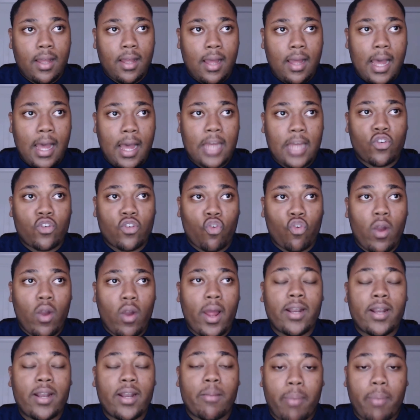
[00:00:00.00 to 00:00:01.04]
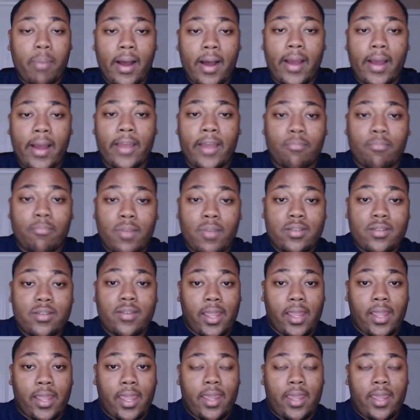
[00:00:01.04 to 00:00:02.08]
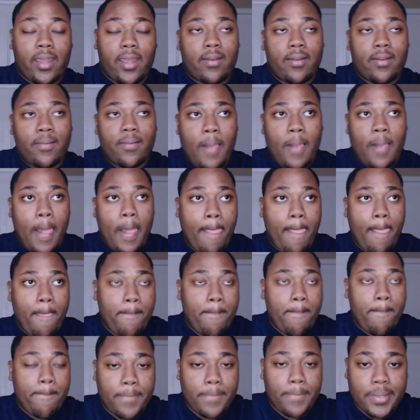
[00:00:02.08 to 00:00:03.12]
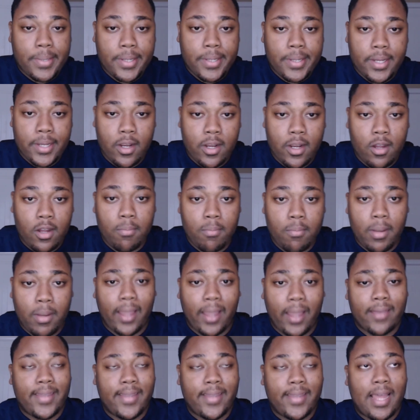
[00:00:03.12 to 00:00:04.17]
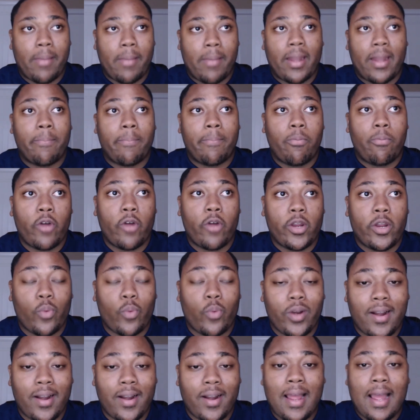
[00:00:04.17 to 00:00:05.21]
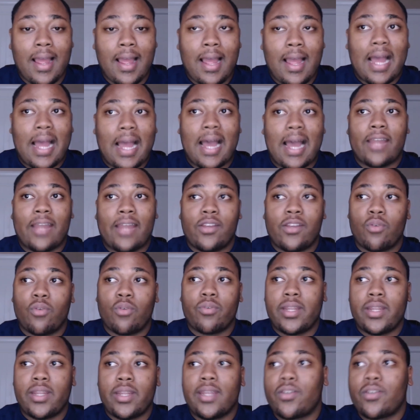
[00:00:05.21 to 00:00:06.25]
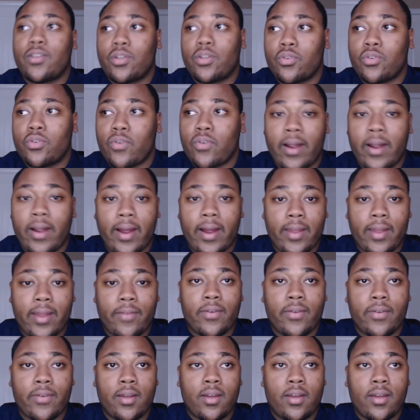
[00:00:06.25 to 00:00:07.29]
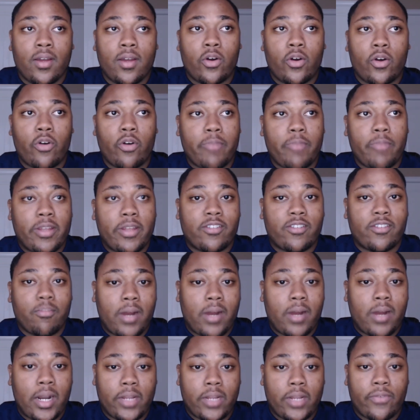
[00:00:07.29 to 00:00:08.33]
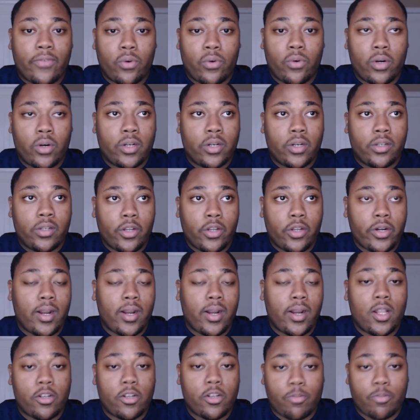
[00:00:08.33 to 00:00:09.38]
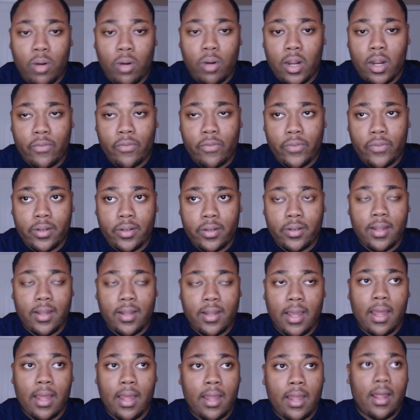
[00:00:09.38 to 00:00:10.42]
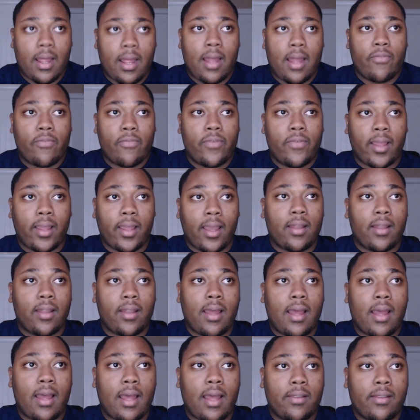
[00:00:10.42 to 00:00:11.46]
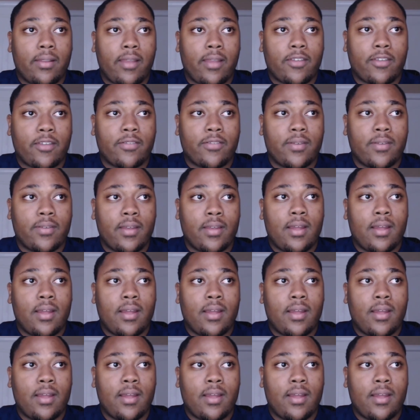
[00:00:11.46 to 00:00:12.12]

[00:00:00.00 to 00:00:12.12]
I try to buy as much as I can, you know, but like I said, I'm at a point where I don't need to drive or meet somebody for thirty dollars profit. I, I feel like I, that's,